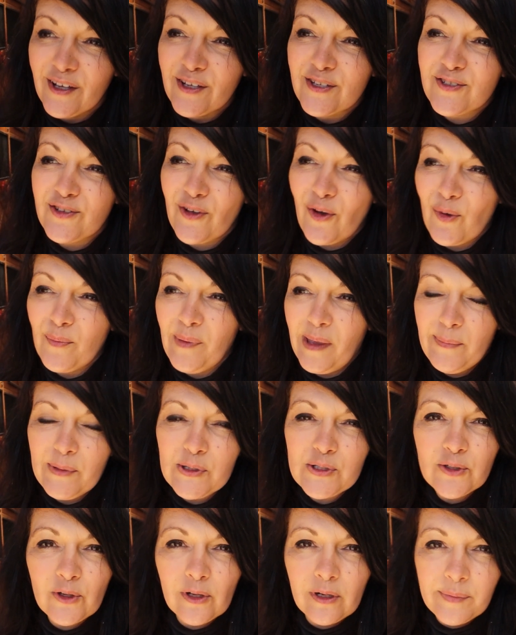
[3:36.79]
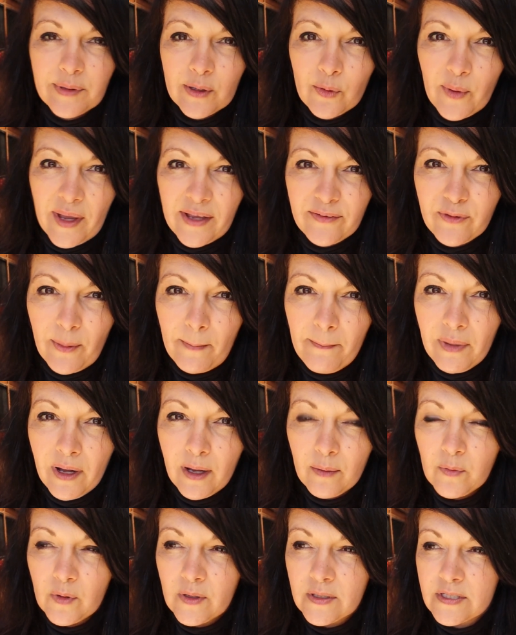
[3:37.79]
So babies are going to be away from
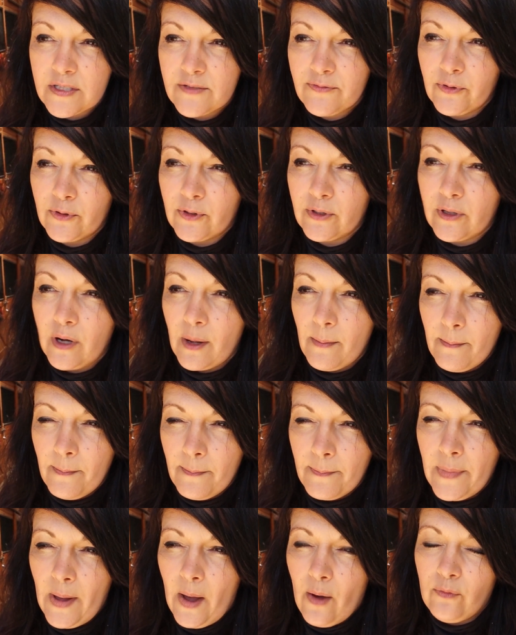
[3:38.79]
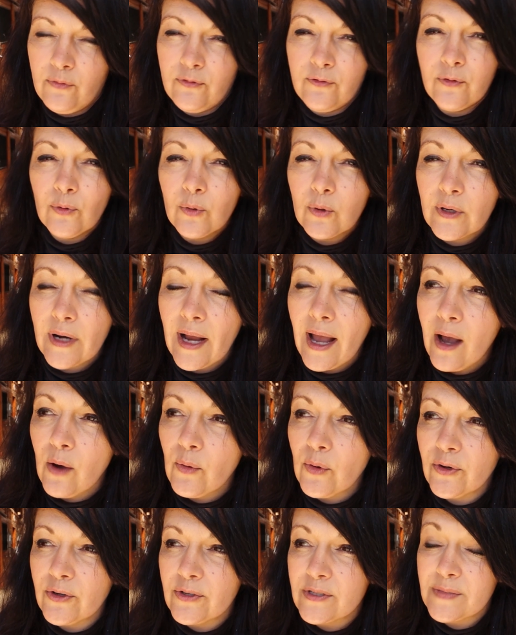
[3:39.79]
mamas for about 4
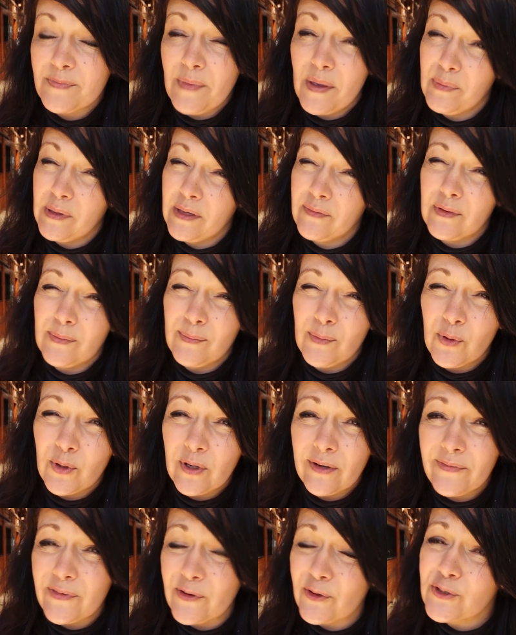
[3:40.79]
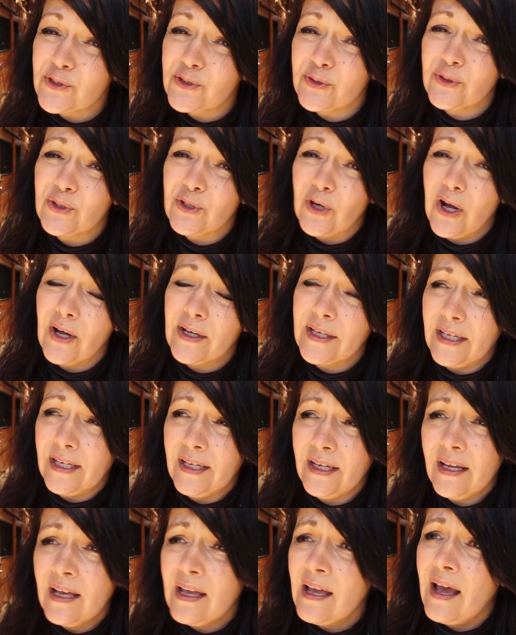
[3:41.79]
hours, maybe even more if they're still
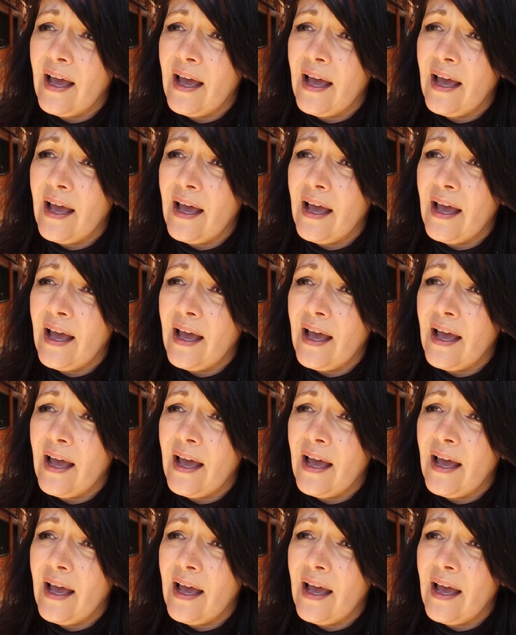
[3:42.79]
groggy.